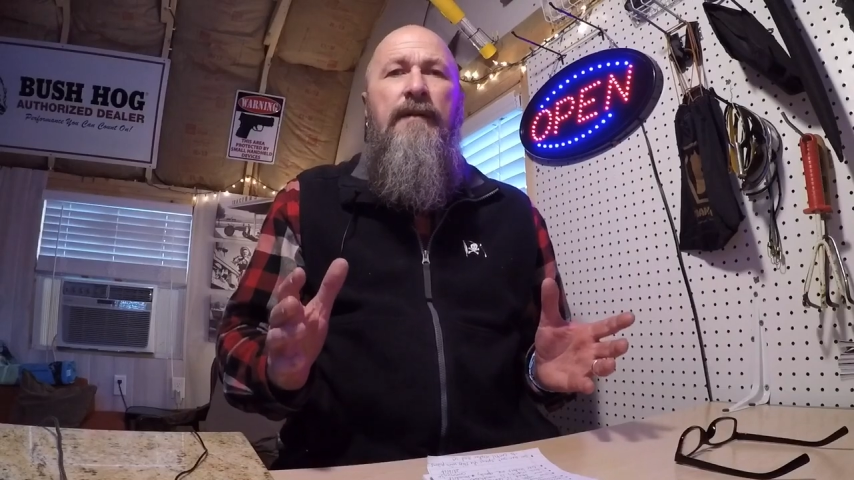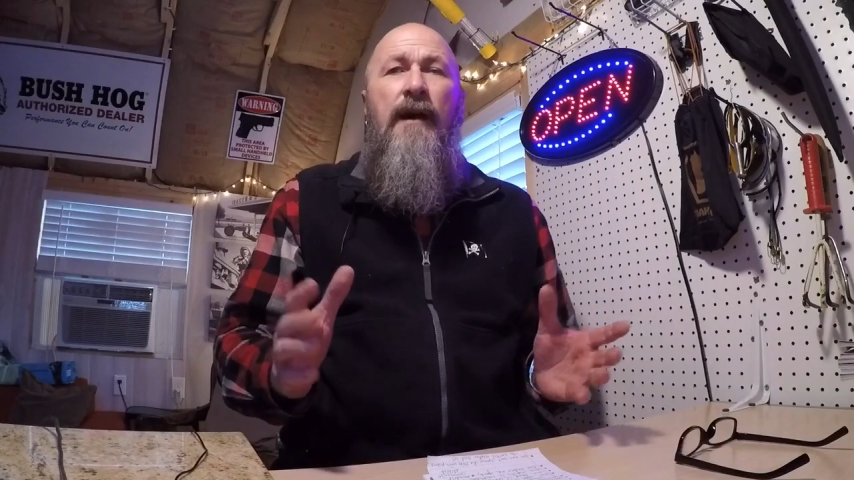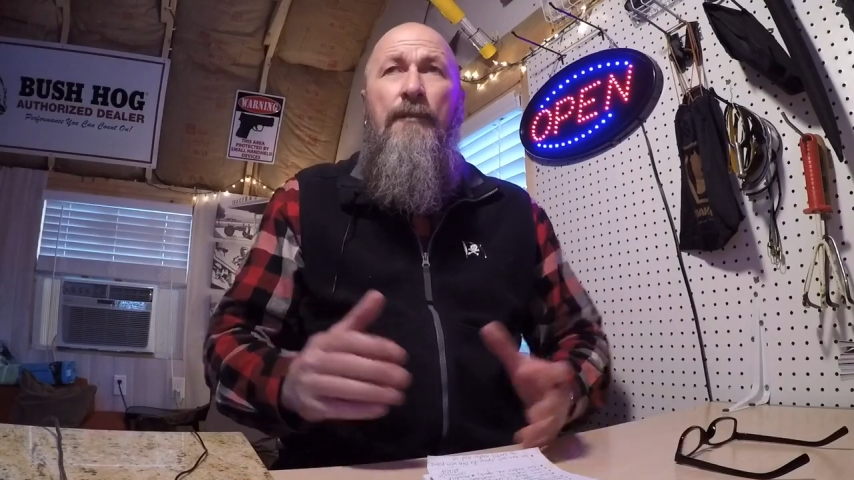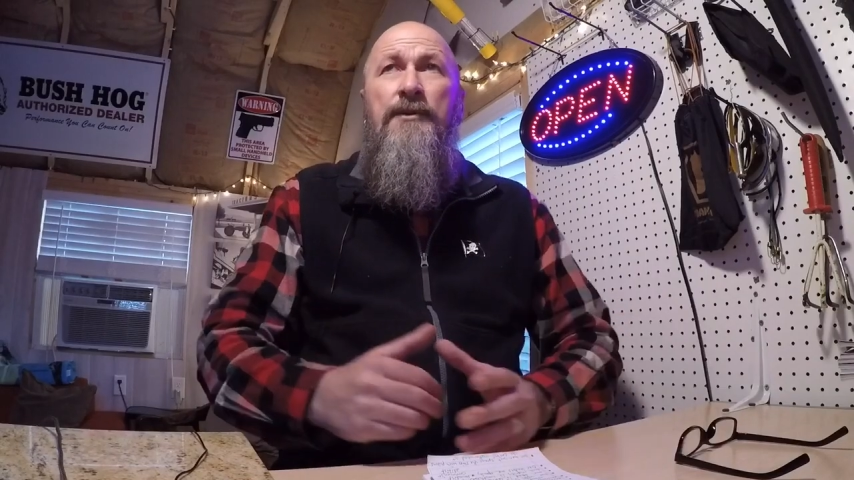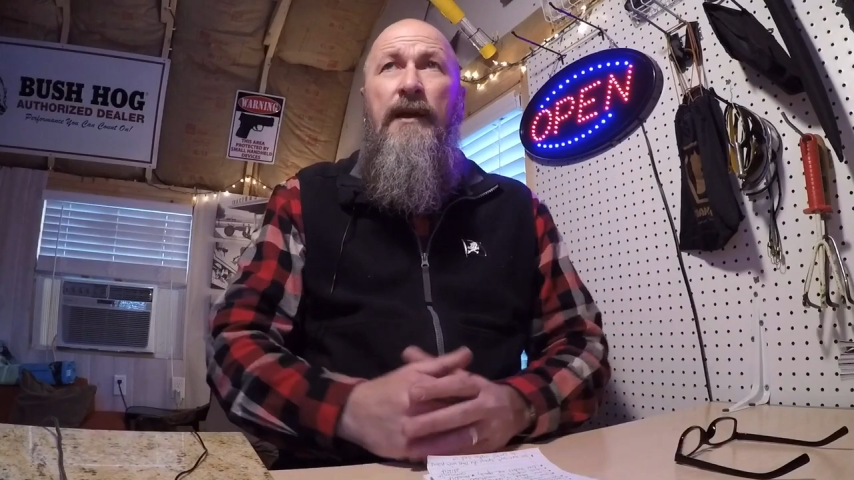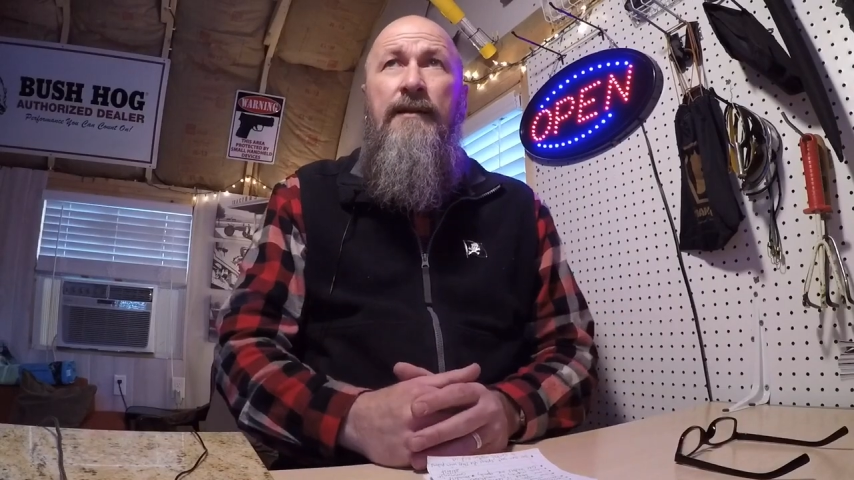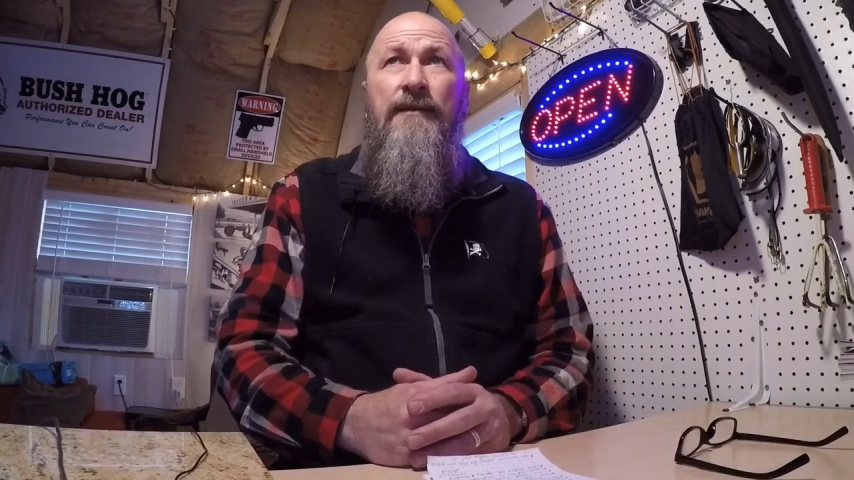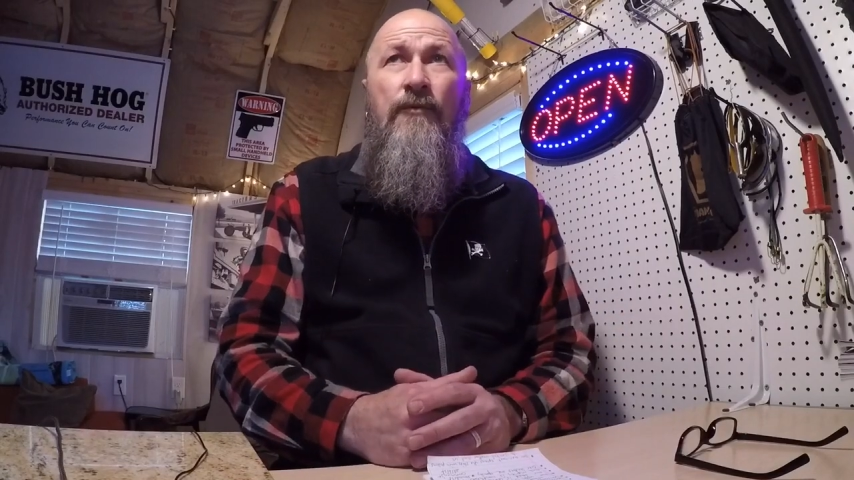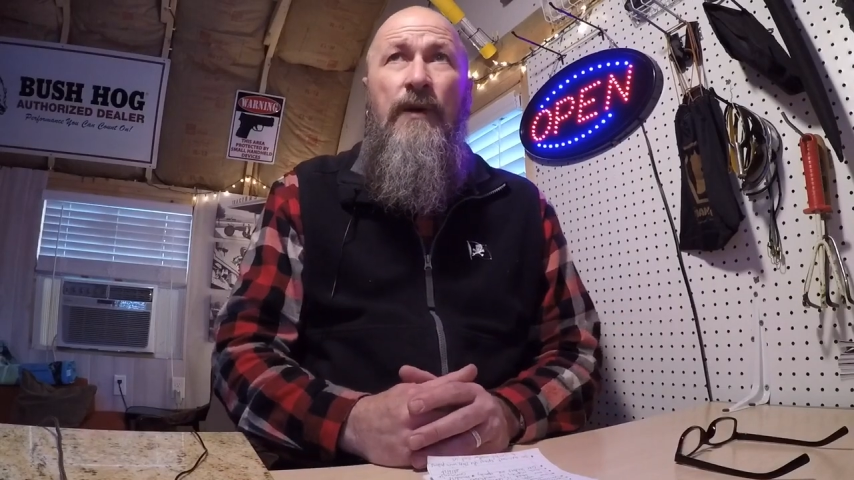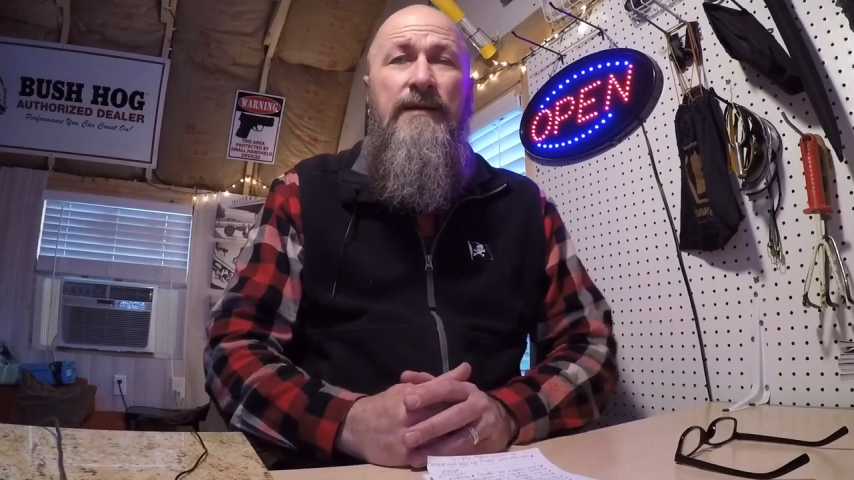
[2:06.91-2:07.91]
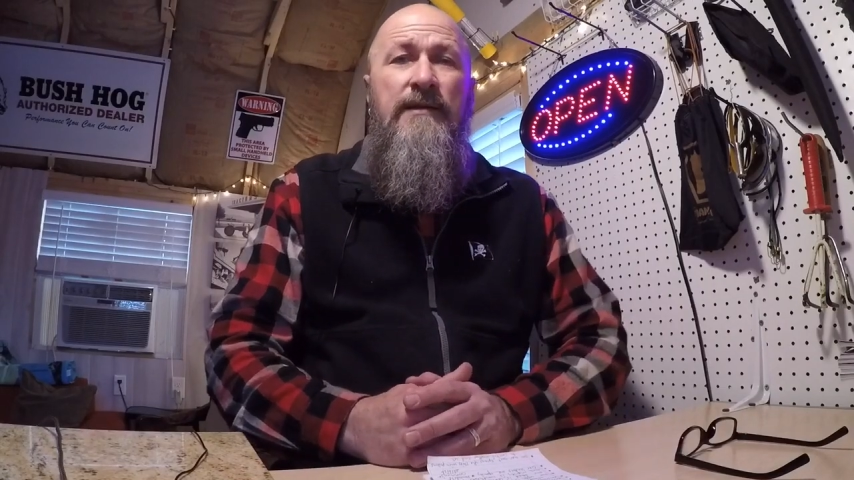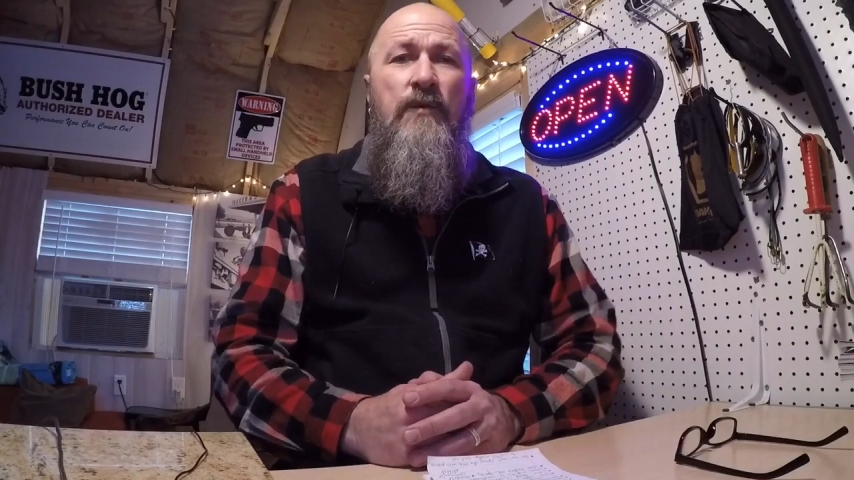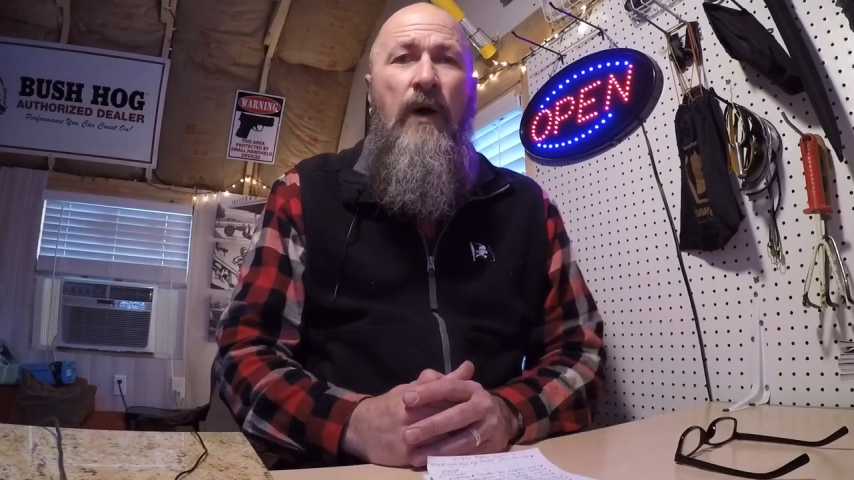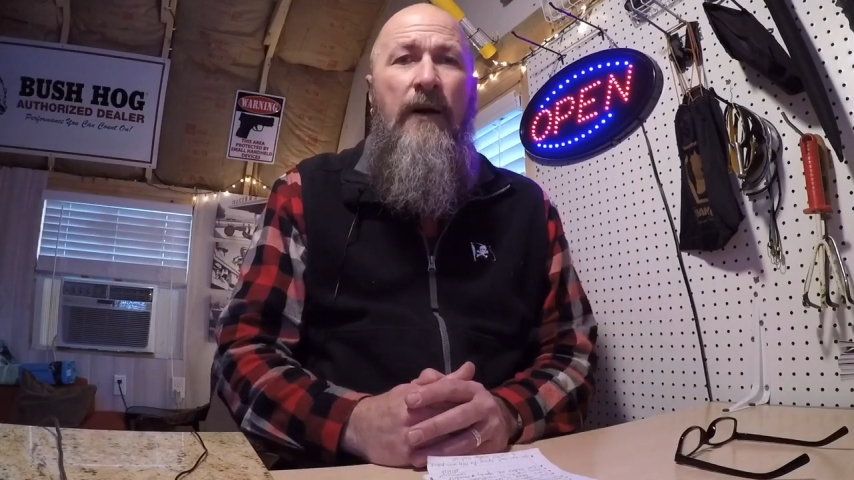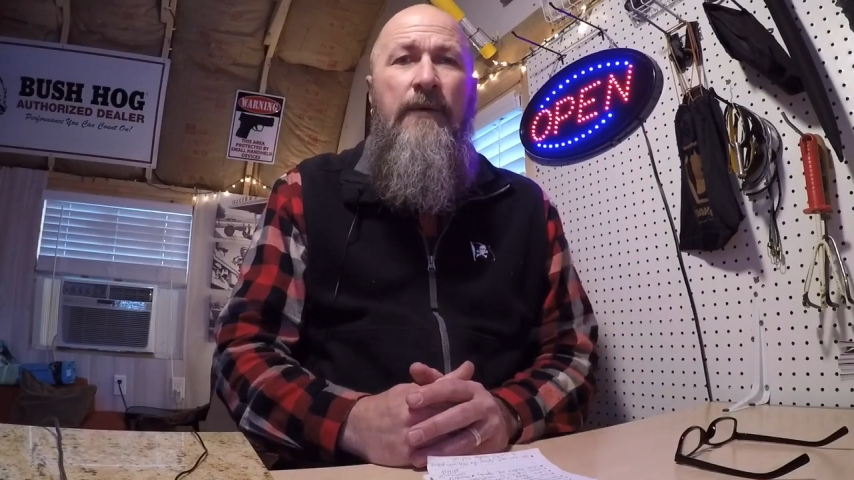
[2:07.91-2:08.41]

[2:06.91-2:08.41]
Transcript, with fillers: They all pertain to the reasons why